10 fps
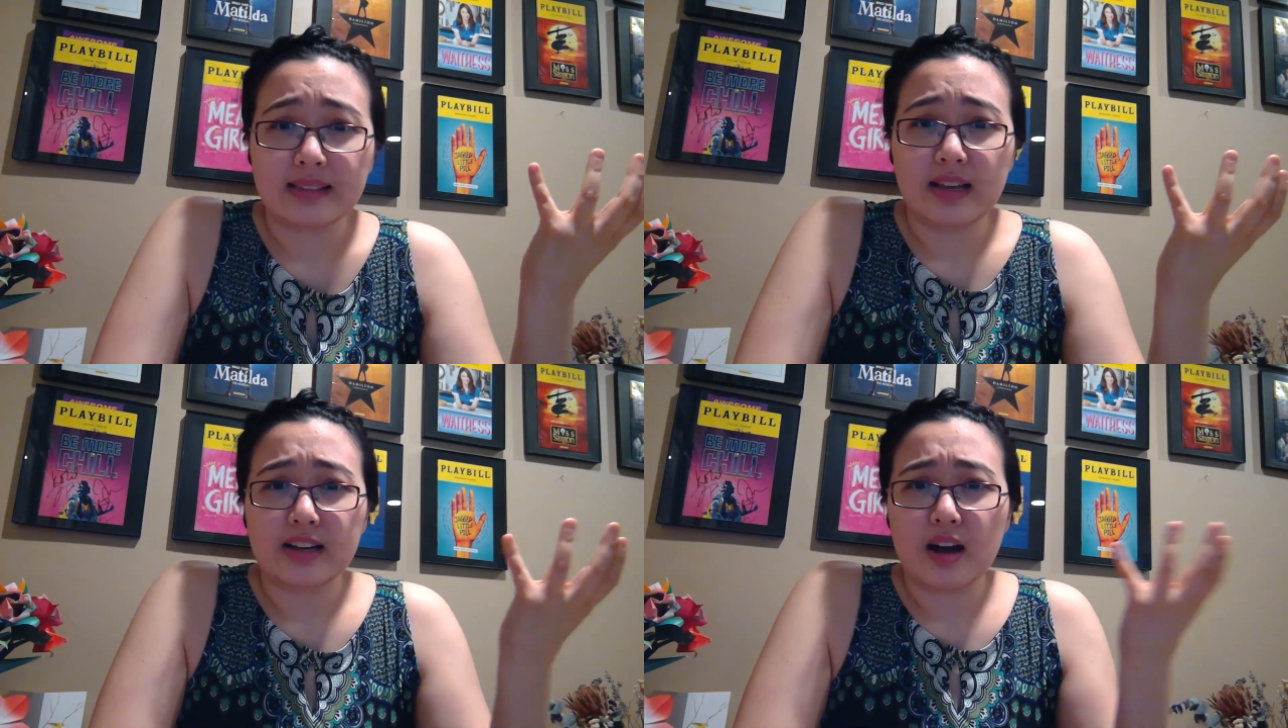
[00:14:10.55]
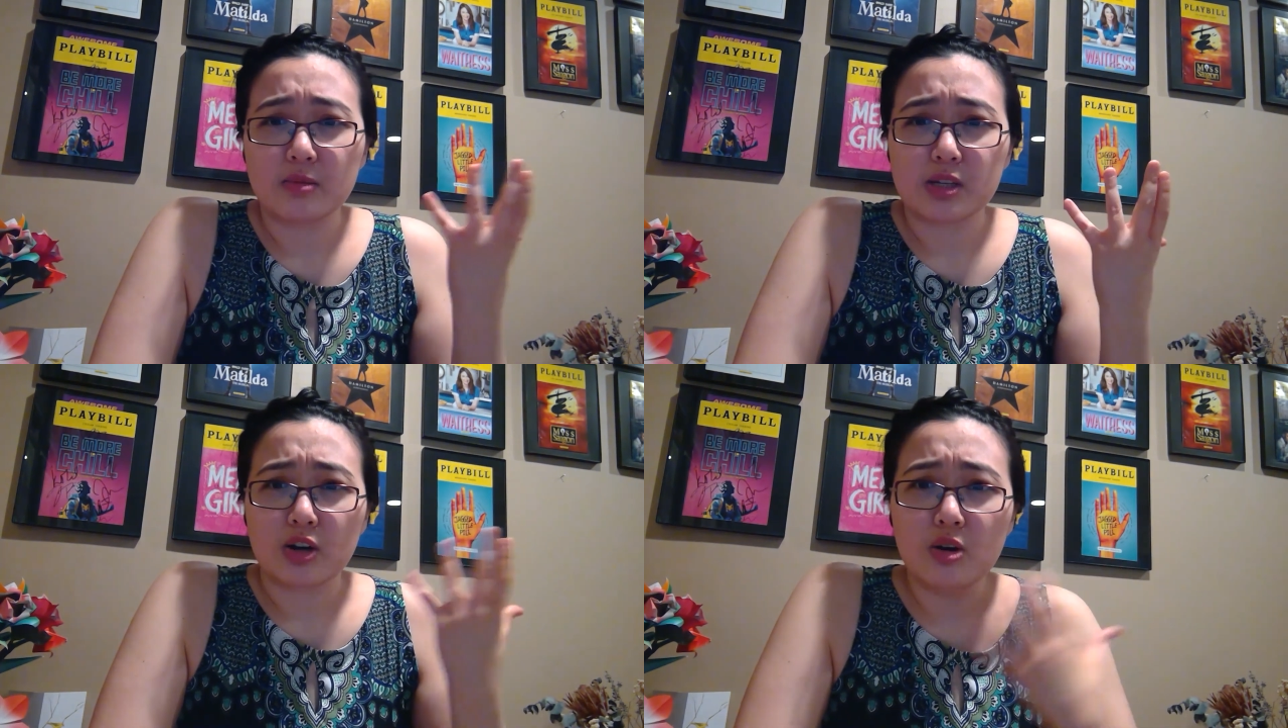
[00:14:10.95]
Like, I
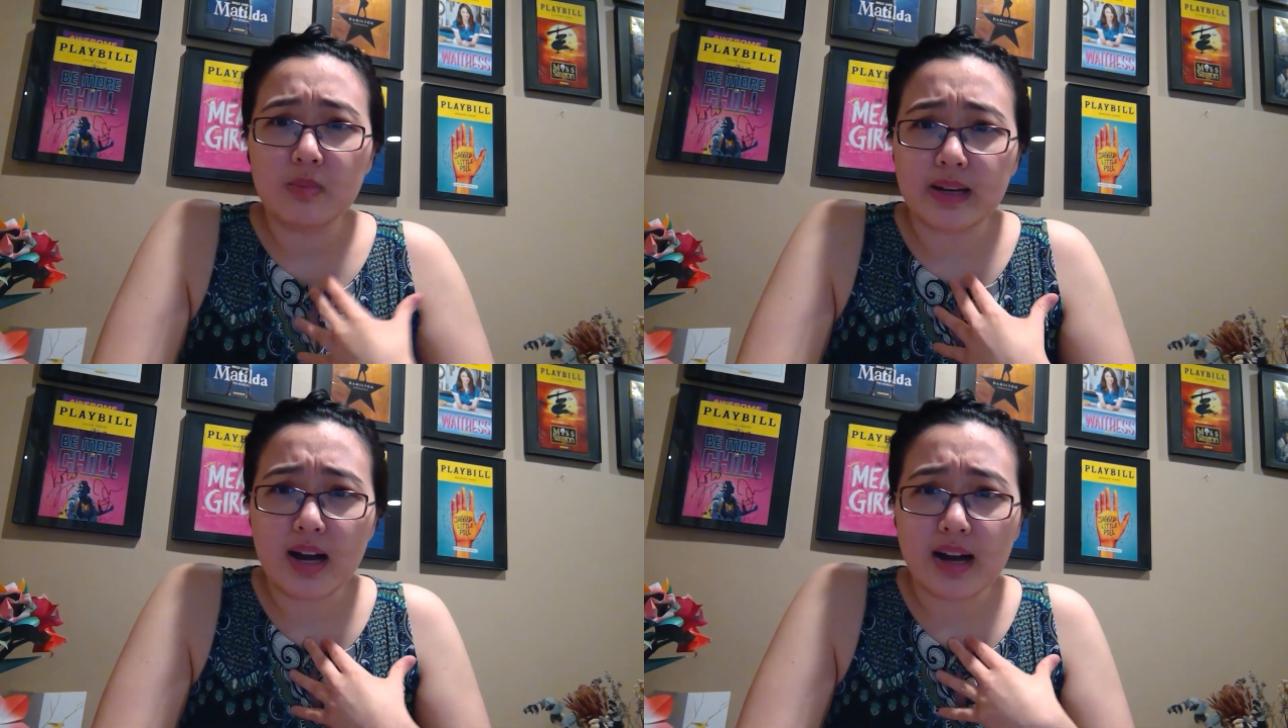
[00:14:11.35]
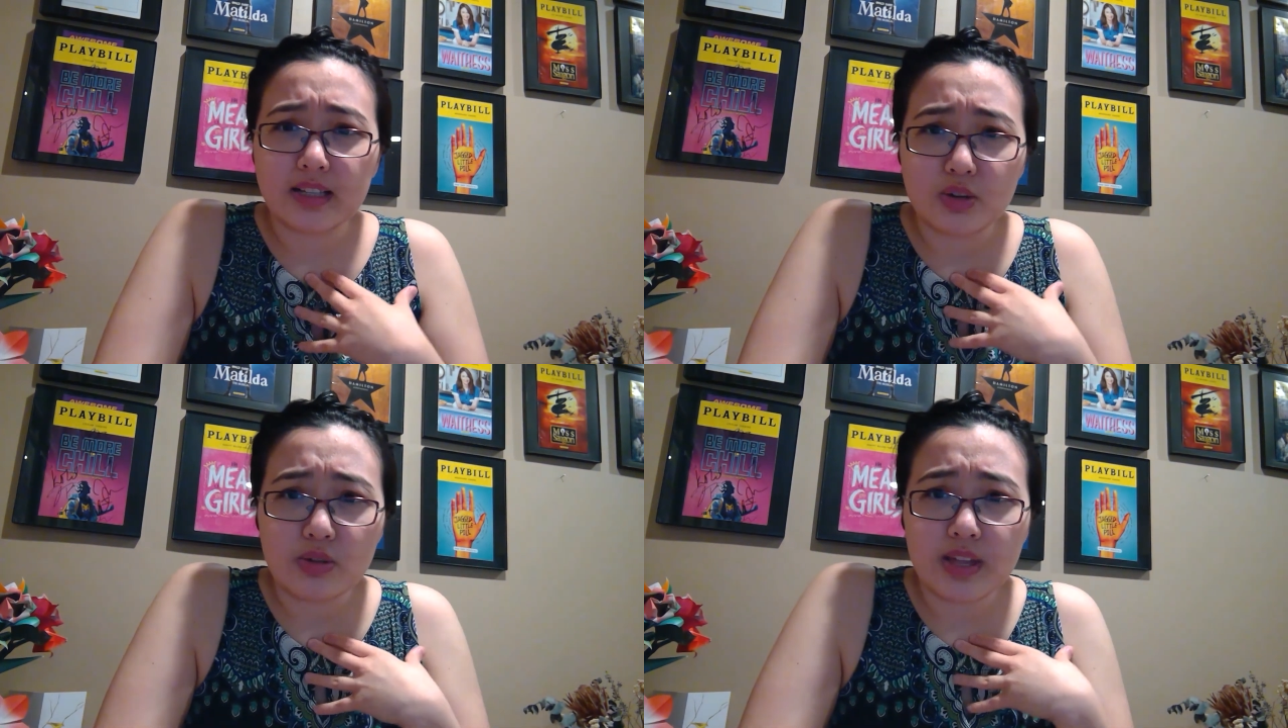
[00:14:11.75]
was like, oh my God,
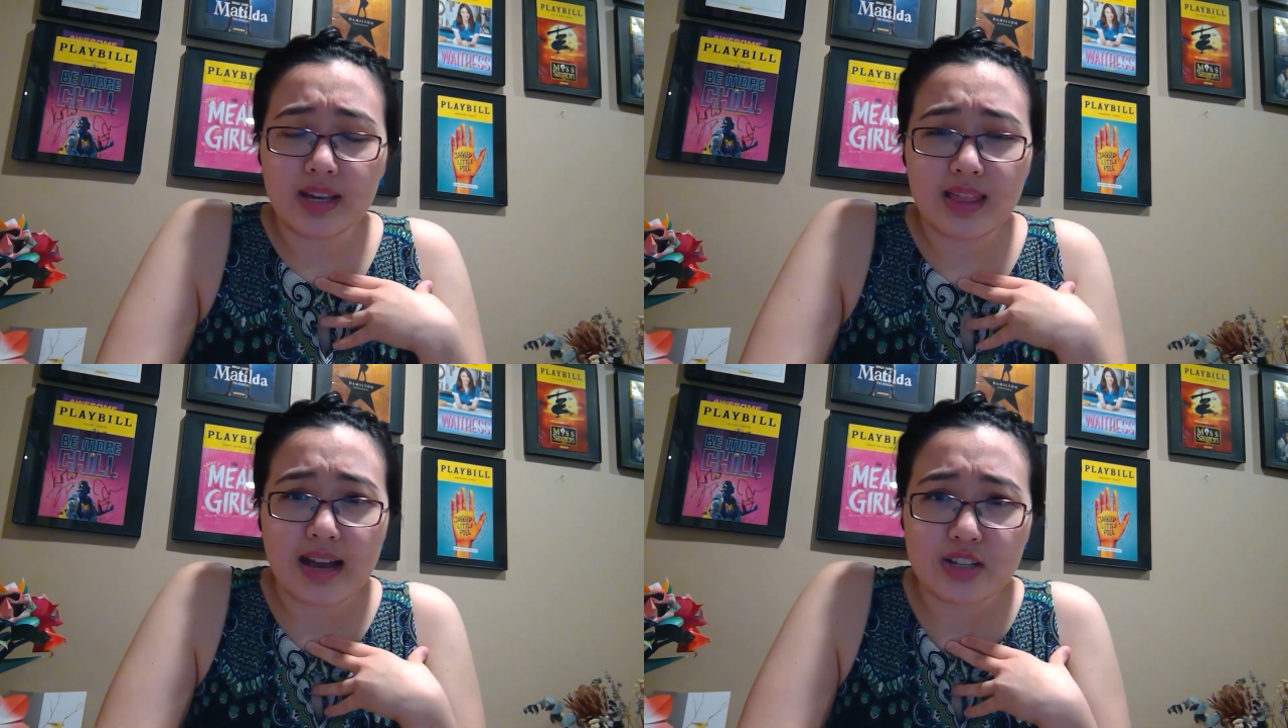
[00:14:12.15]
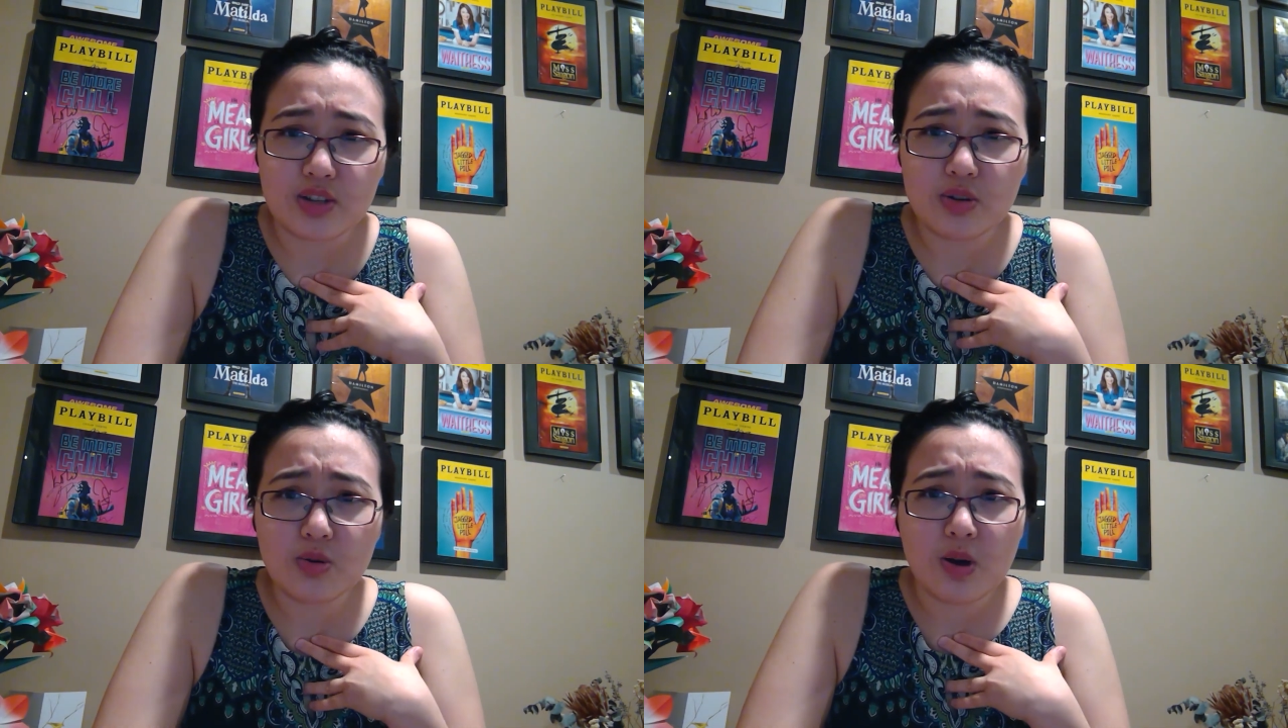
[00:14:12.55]
you think that
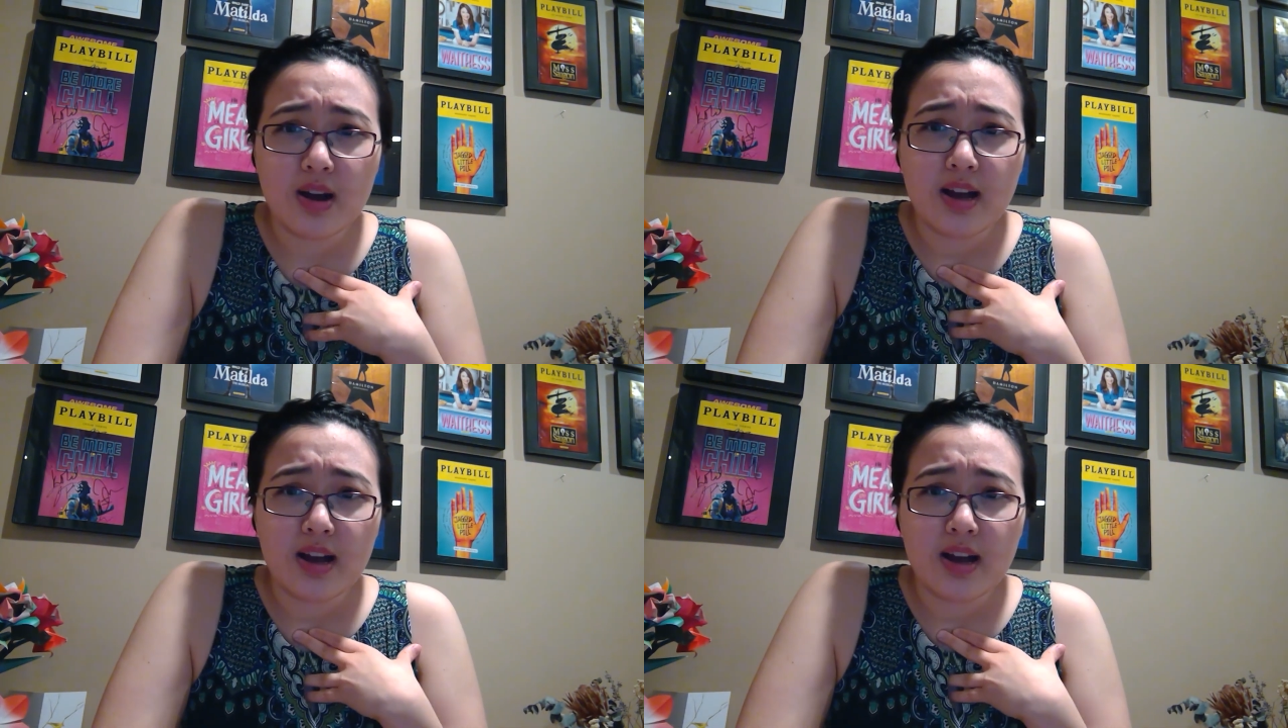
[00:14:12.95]
too?